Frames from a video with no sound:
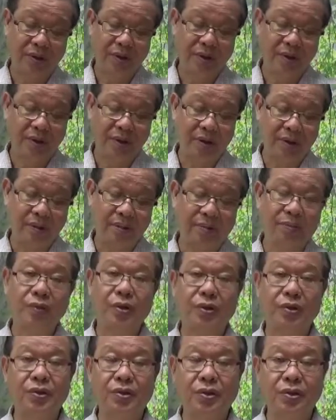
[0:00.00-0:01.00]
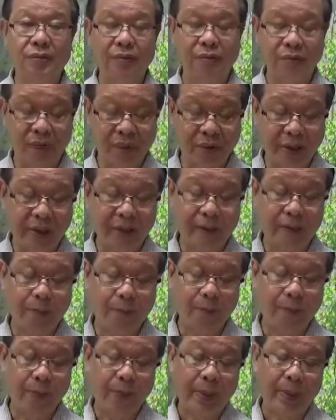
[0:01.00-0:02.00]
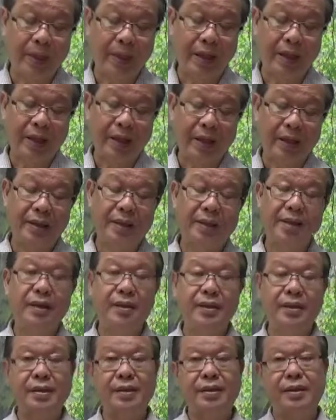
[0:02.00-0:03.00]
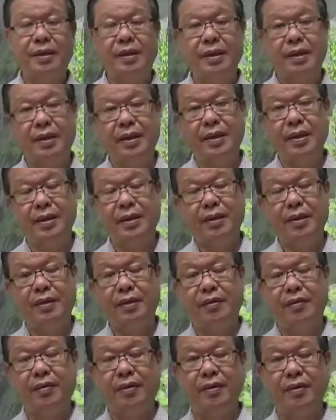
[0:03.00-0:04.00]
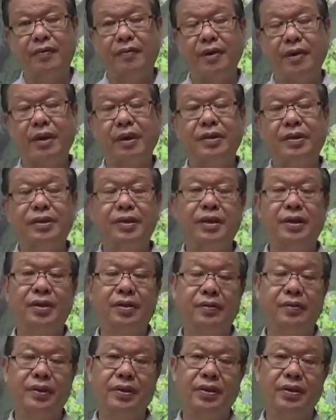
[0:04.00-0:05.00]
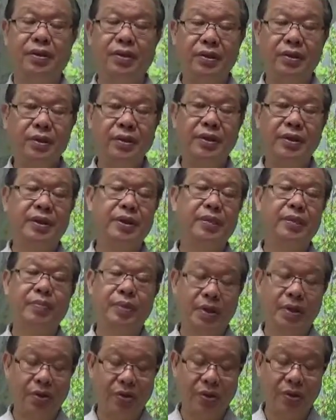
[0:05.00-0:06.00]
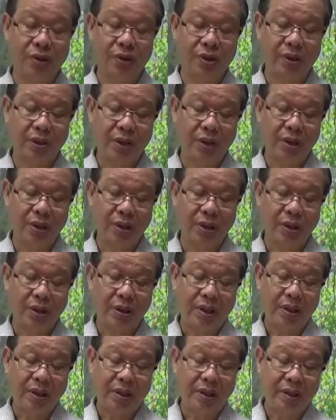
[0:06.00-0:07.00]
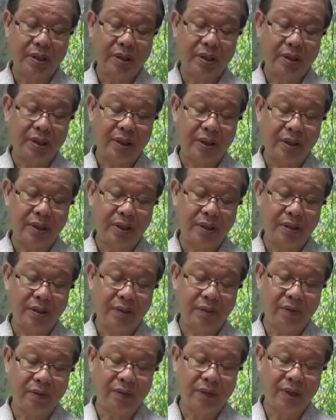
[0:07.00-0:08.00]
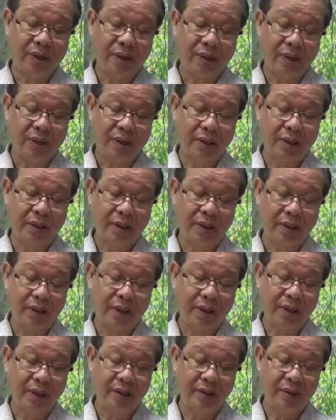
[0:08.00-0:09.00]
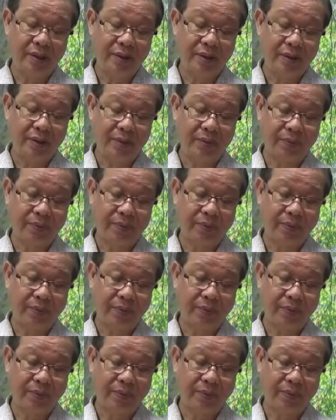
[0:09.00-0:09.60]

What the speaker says: in a positive way. And this is the faculty of the ordinary person. Now, in the case of the saints,